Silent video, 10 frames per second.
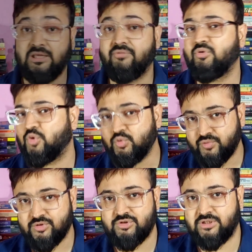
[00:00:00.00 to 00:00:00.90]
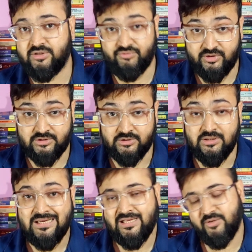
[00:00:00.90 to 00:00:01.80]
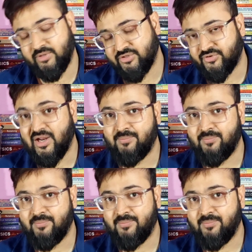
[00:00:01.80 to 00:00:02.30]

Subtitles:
If you don't want to study further, you can try